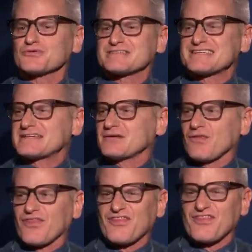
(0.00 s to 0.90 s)
still
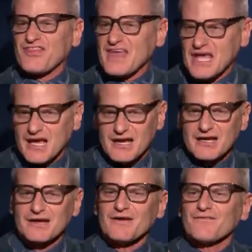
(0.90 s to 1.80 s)
think
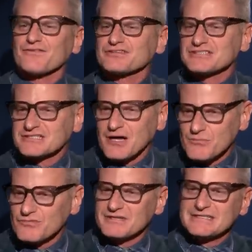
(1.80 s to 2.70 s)
for
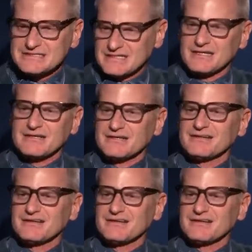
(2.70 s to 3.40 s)
some reason,